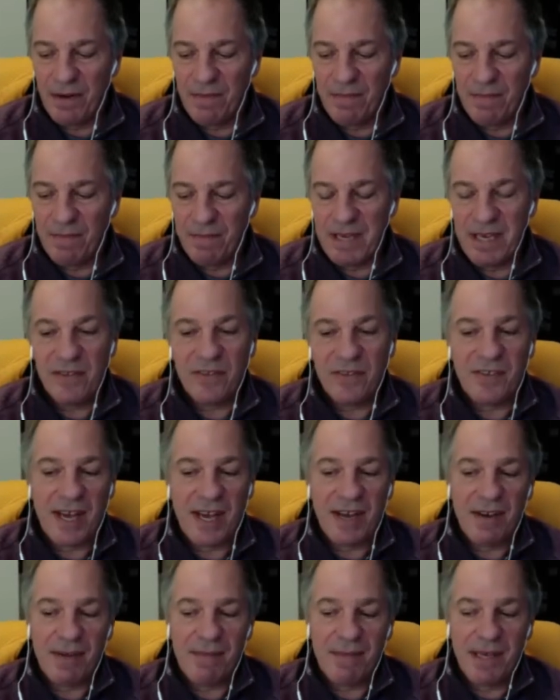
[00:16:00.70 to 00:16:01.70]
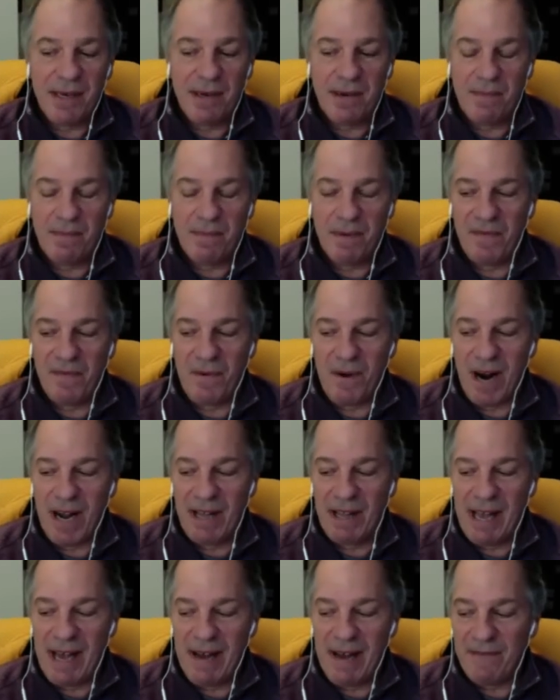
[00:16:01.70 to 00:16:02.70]
Pete said to me before I
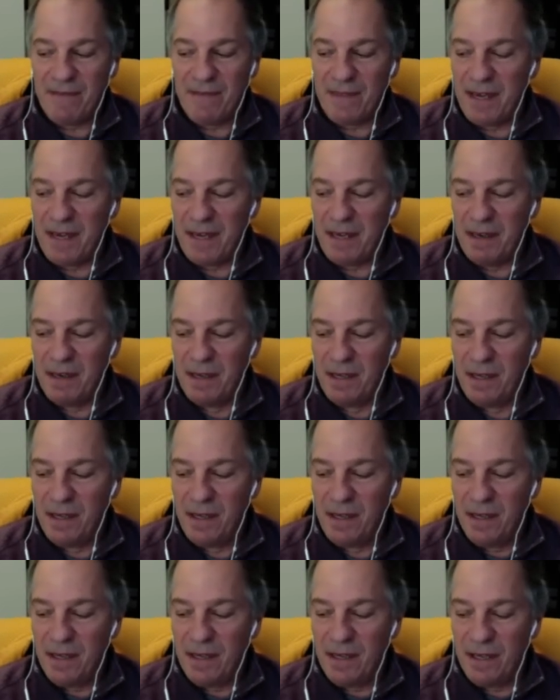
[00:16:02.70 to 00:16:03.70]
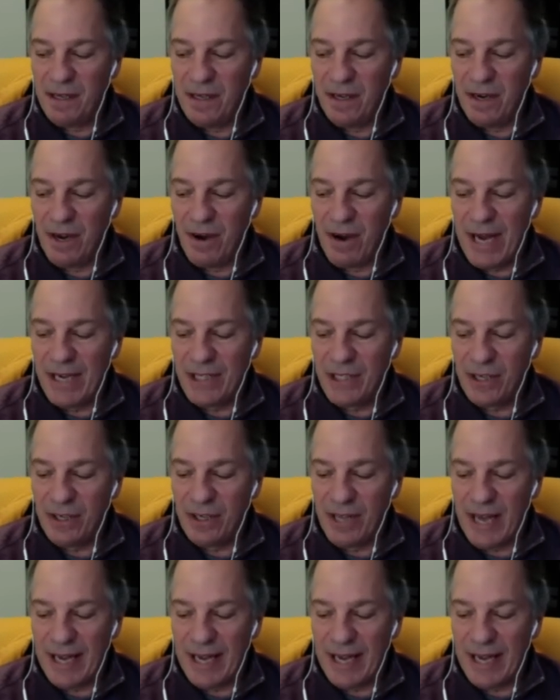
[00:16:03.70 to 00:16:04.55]
left that, I should